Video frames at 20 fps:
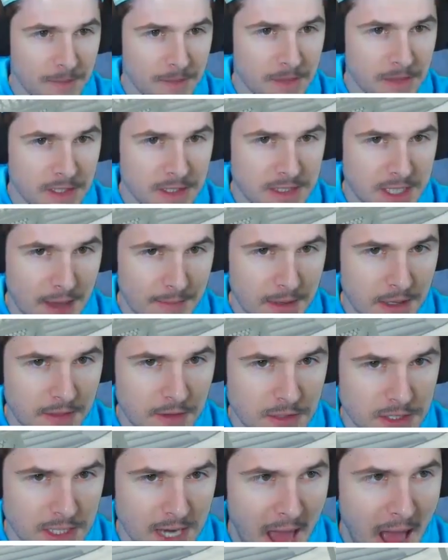Does that mean
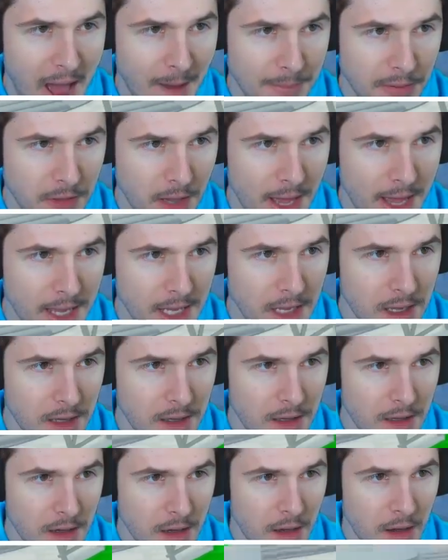there's an apple egg?
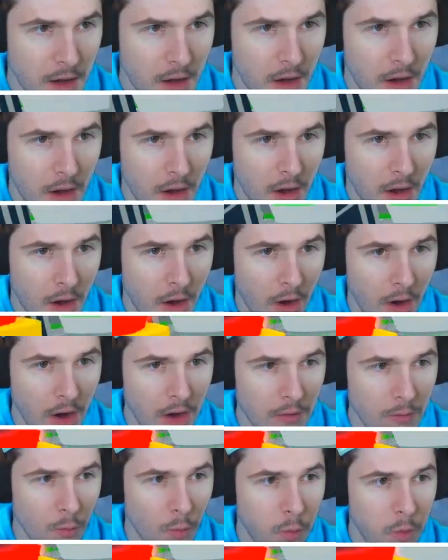
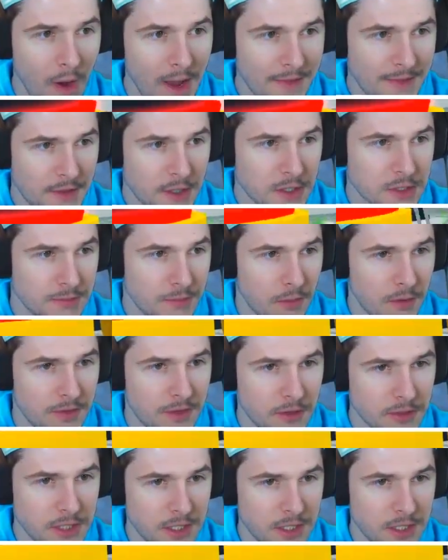Oh, wait, there's there's